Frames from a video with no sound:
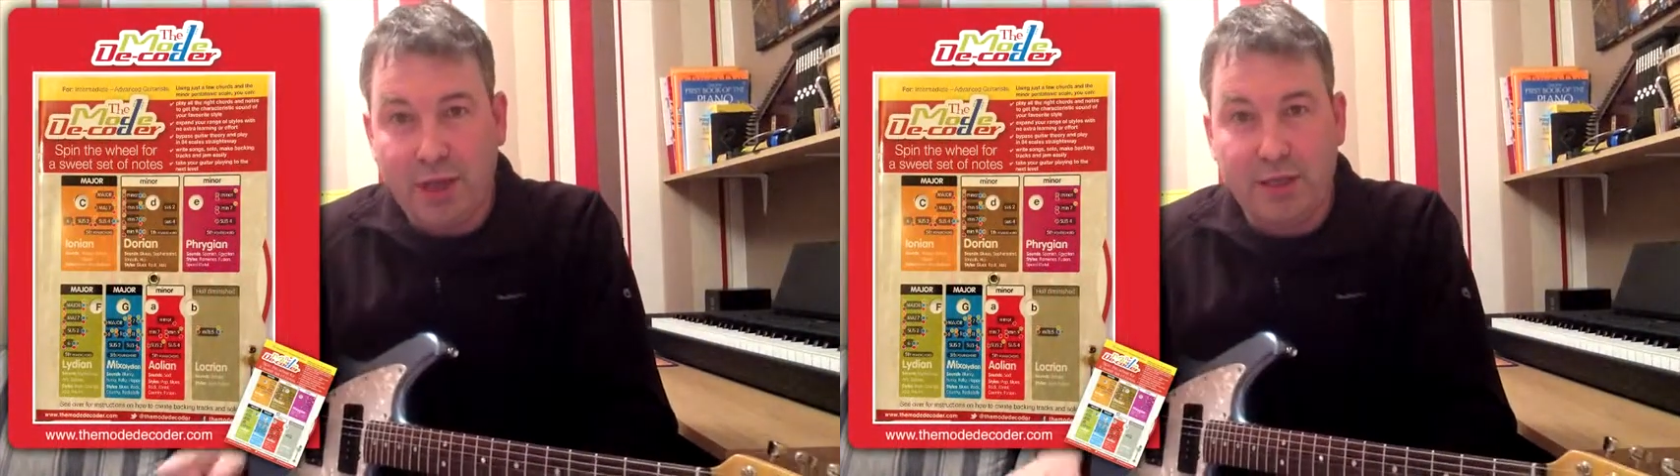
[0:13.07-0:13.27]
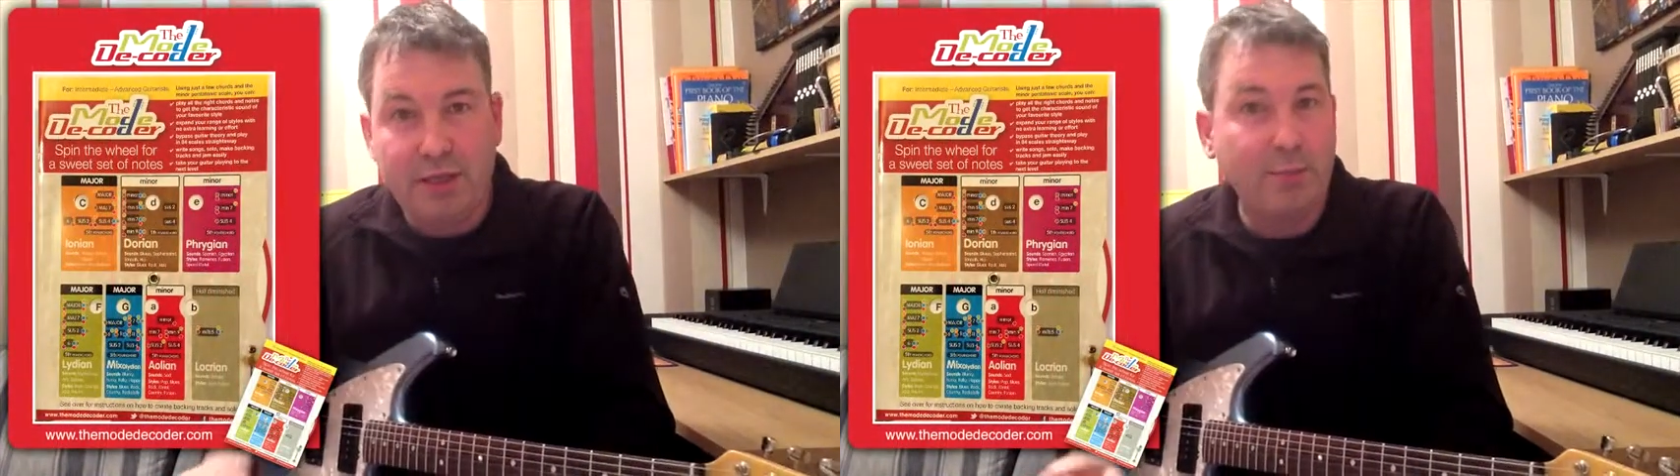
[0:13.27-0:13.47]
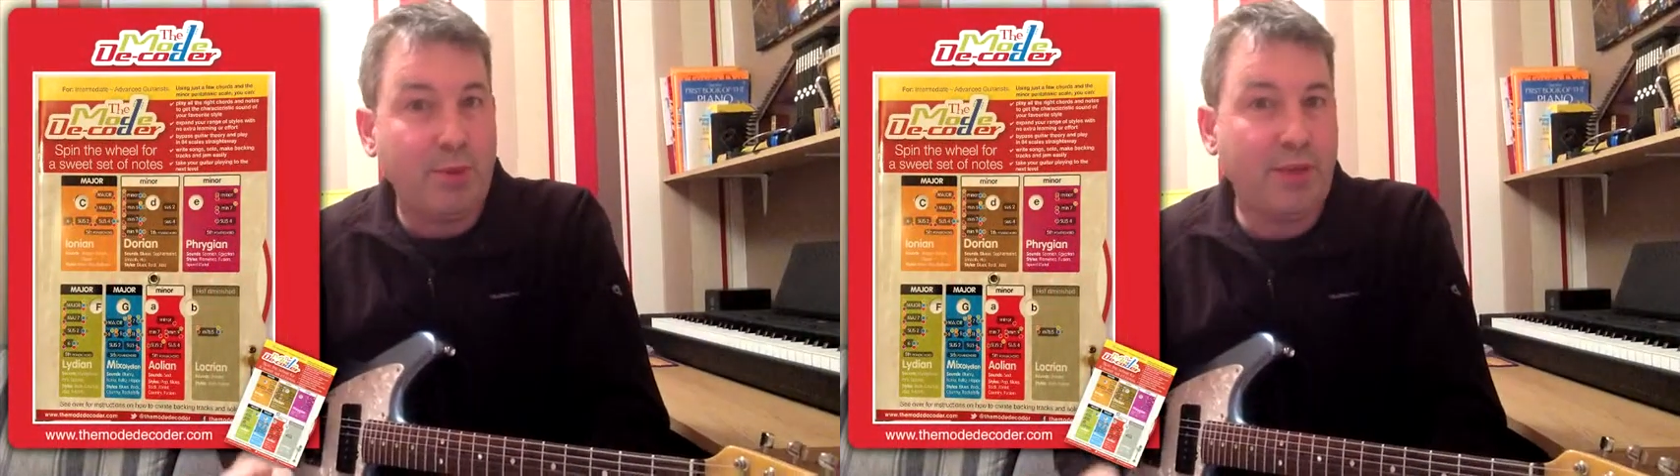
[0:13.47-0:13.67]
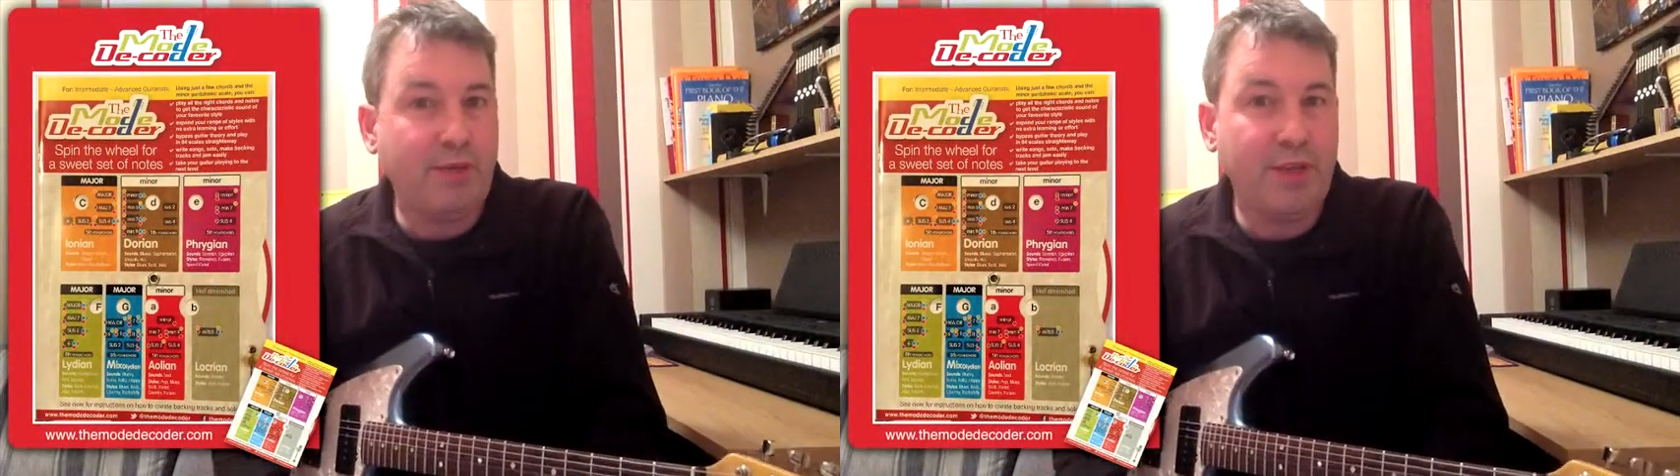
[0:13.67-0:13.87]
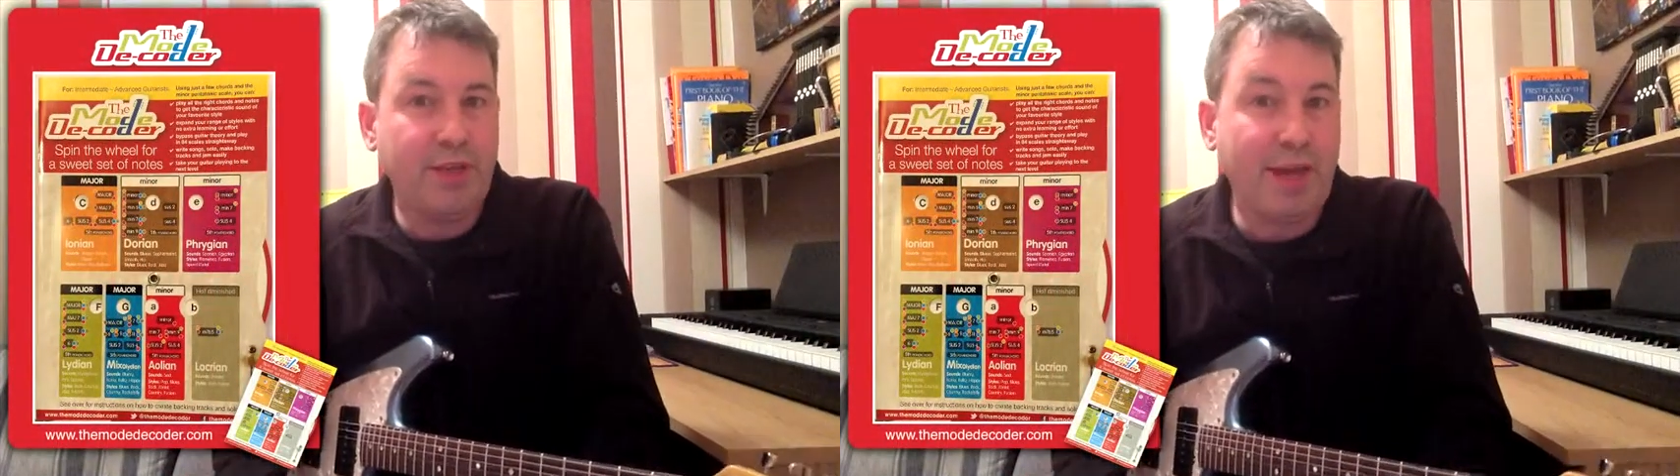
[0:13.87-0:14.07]
Sympathy
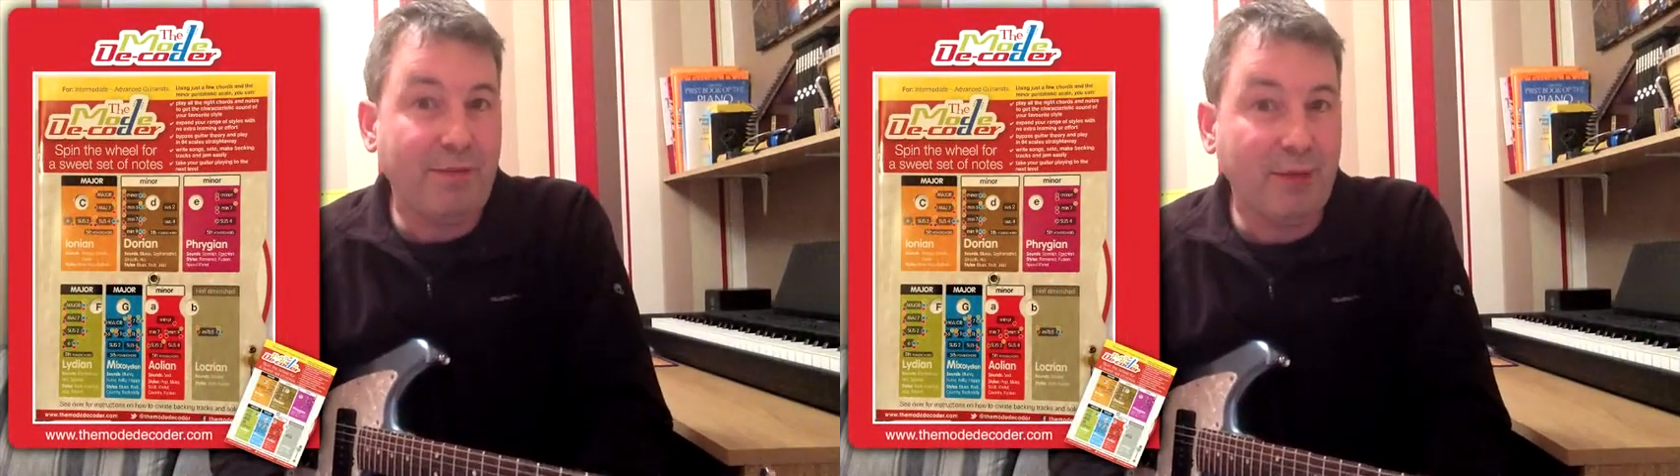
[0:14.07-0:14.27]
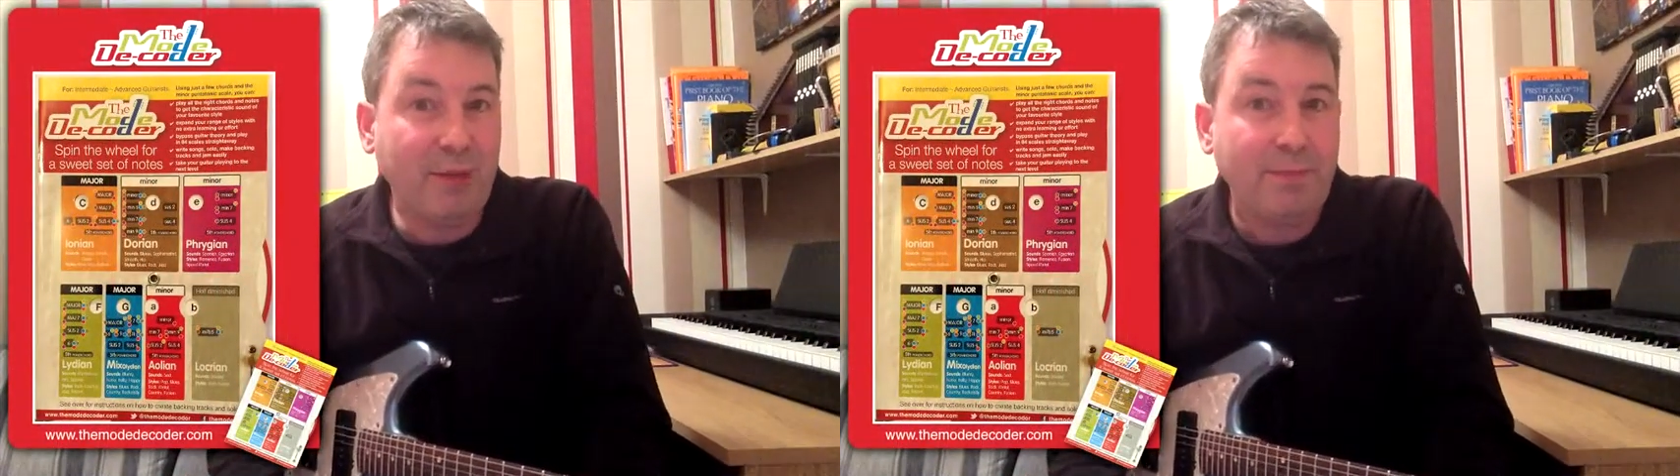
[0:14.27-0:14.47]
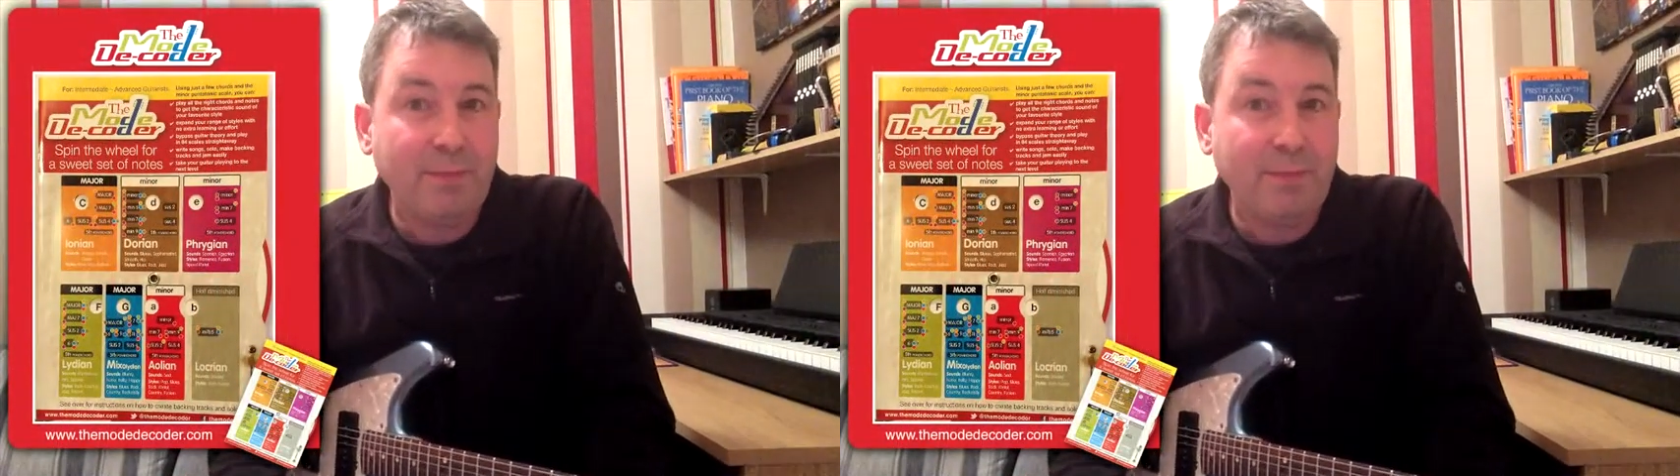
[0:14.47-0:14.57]
for the Devil